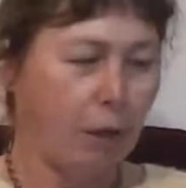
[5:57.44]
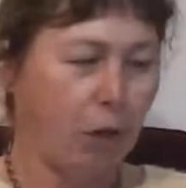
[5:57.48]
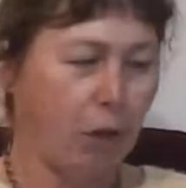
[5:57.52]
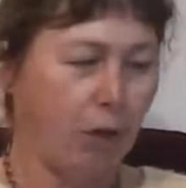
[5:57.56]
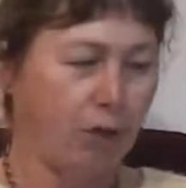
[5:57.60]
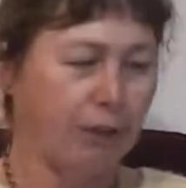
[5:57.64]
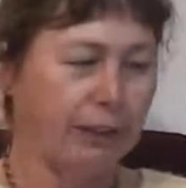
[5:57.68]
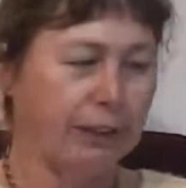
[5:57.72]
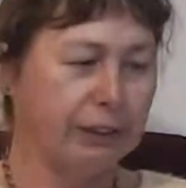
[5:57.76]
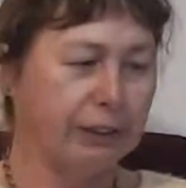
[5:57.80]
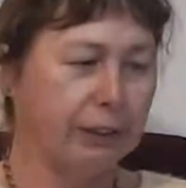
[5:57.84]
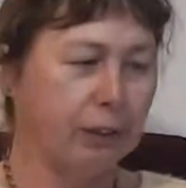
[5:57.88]

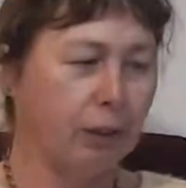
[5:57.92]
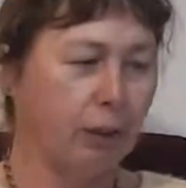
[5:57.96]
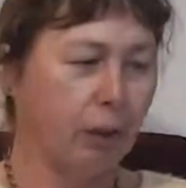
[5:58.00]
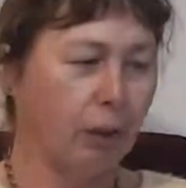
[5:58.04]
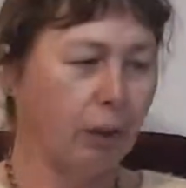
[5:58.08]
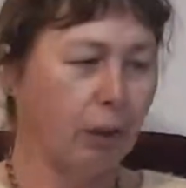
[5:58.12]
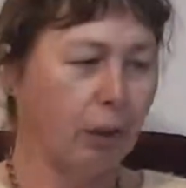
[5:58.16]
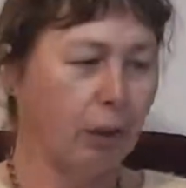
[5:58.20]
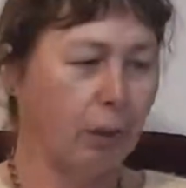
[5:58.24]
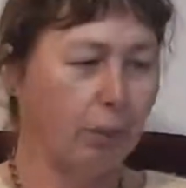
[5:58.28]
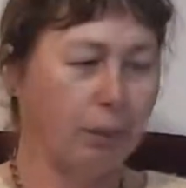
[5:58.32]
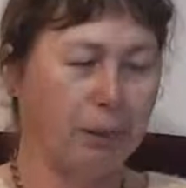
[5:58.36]
I've actually
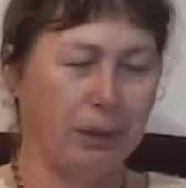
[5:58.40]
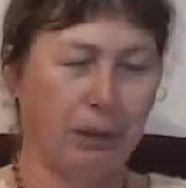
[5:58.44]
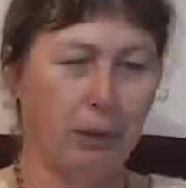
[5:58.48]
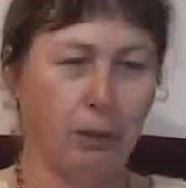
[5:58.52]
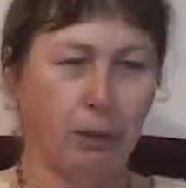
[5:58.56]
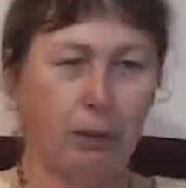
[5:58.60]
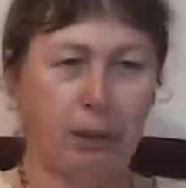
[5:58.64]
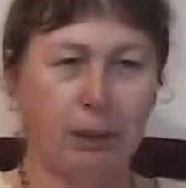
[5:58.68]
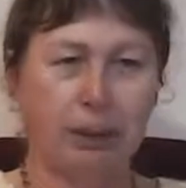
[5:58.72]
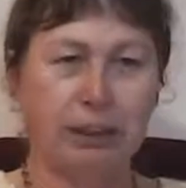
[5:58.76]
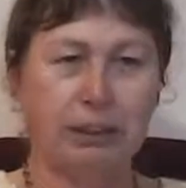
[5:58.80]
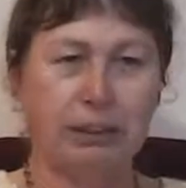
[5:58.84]
got a bigger
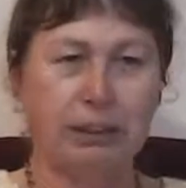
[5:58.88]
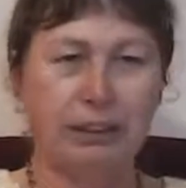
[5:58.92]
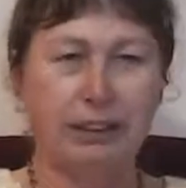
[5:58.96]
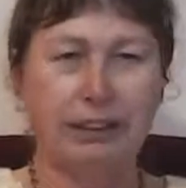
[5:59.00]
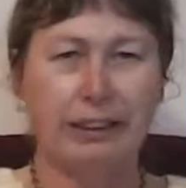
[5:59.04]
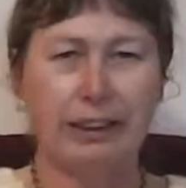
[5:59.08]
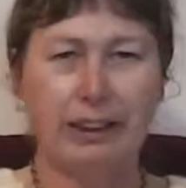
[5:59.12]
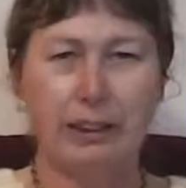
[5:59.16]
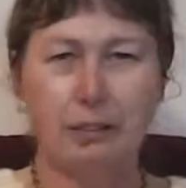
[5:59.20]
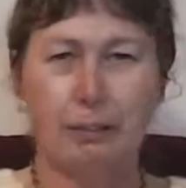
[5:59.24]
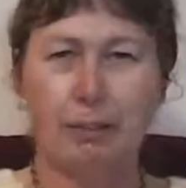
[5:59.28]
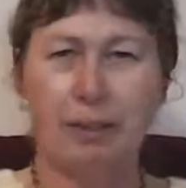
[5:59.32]
one that's
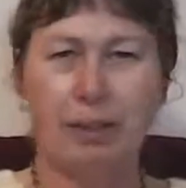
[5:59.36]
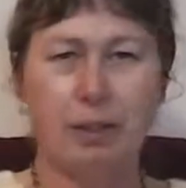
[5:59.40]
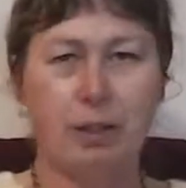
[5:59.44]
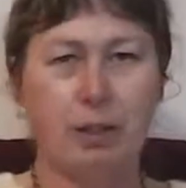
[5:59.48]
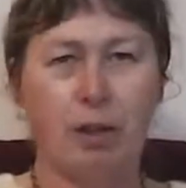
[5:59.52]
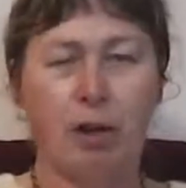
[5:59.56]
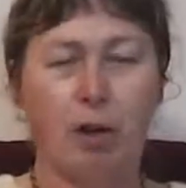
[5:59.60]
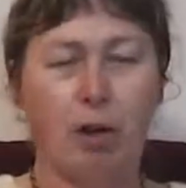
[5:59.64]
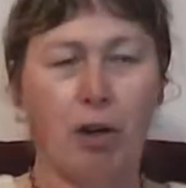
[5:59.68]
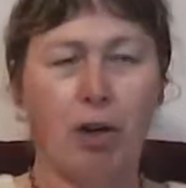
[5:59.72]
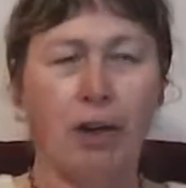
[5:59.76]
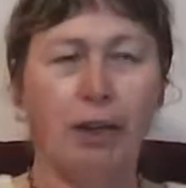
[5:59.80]
nearly a metre
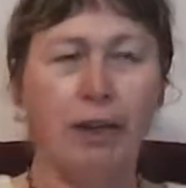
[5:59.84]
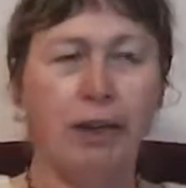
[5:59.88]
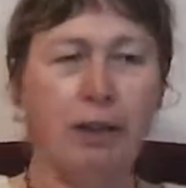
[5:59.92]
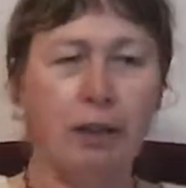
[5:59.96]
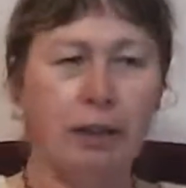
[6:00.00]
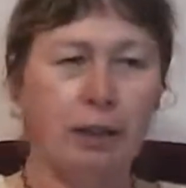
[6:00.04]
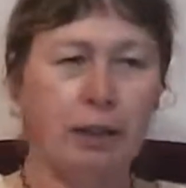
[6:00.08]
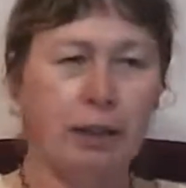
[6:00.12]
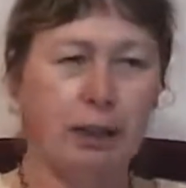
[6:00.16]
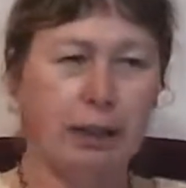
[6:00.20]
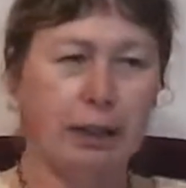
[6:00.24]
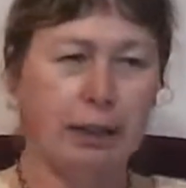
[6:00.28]
high,
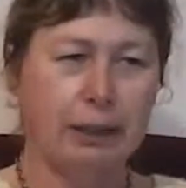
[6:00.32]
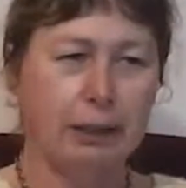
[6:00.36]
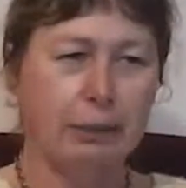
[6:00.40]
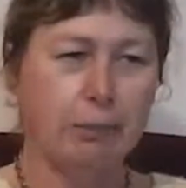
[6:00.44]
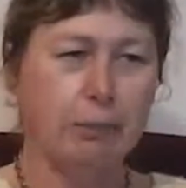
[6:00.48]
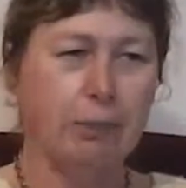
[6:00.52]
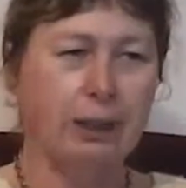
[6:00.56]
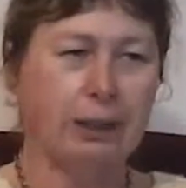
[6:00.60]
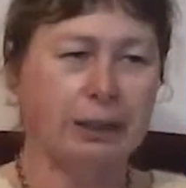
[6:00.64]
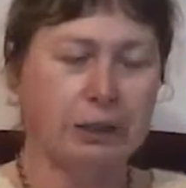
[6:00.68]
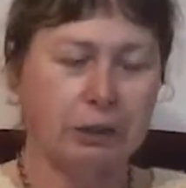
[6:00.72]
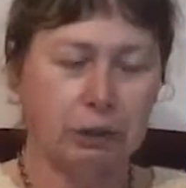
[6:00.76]
and the
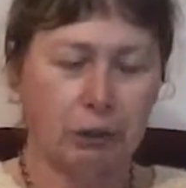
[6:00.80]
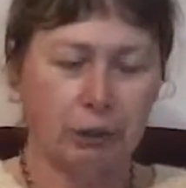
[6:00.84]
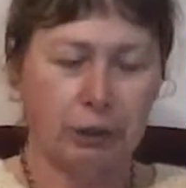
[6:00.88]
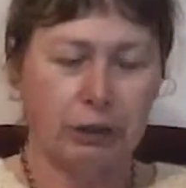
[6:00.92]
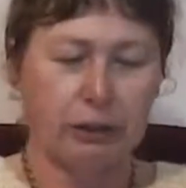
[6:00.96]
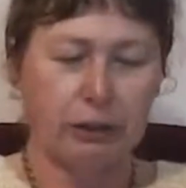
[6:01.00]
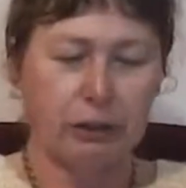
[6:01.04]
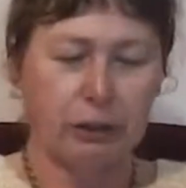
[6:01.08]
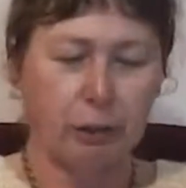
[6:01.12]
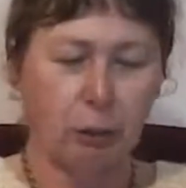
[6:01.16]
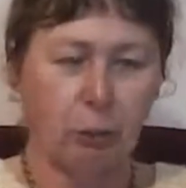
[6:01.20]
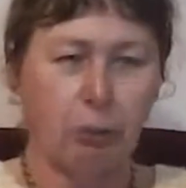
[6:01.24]
base on
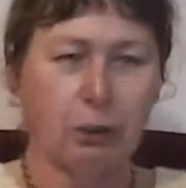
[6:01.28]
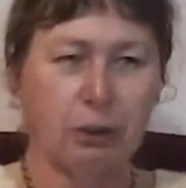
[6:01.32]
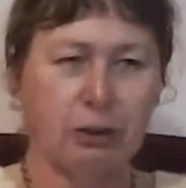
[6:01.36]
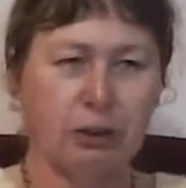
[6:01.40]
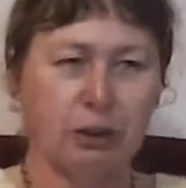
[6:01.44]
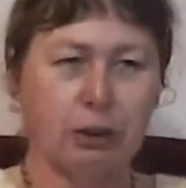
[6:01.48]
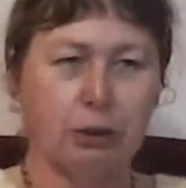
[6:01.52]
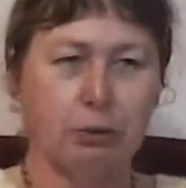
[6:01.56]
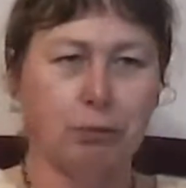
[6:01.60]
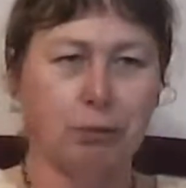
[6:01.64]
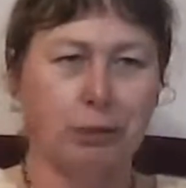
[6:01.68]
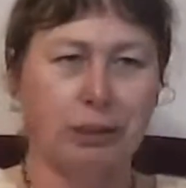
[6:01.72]
it is
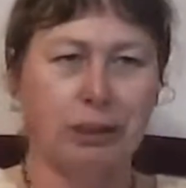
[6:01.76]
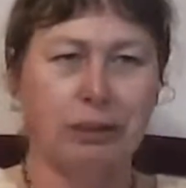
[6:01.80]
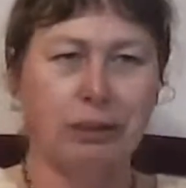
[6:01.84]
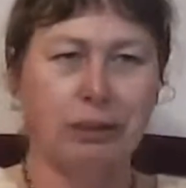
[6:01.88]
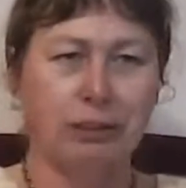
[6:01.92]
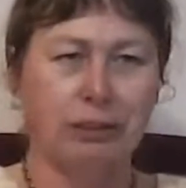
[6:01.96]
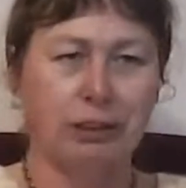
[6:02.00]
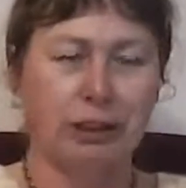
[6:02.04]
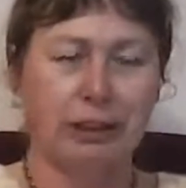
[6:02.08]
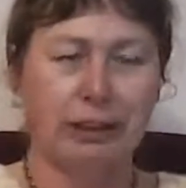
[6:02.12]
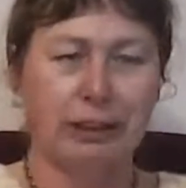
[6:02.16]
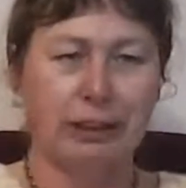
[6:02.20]
almost as round
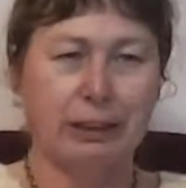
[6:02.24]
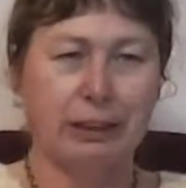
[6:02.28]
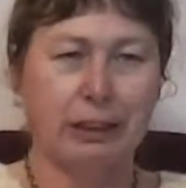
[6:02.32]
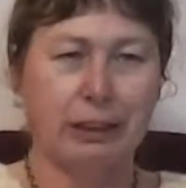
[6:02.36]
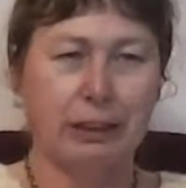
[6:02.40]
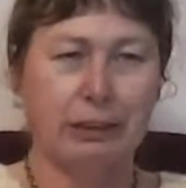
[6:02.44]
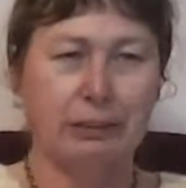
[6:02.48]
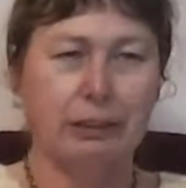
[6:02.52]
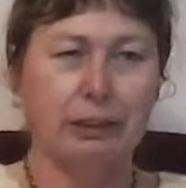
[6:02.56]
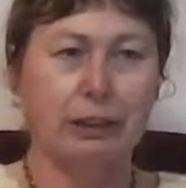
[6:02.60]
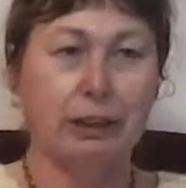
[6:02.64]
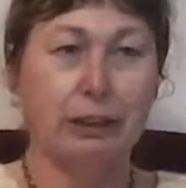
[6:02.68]
as
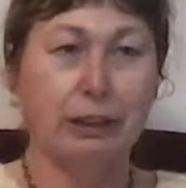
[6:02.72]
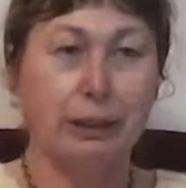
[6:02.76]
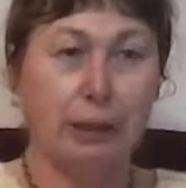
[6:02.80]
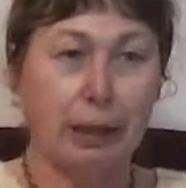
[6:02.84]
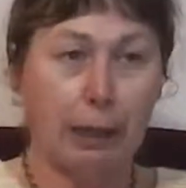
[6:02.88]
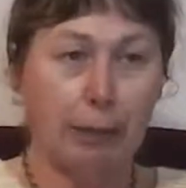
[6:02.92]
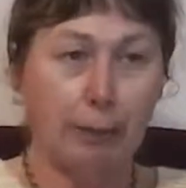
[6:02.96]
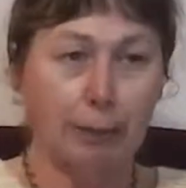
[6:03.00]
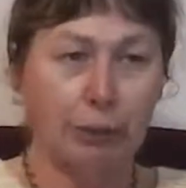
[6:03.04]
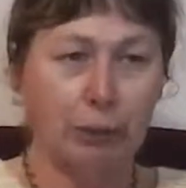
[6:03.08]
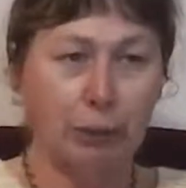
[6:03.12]
a teacup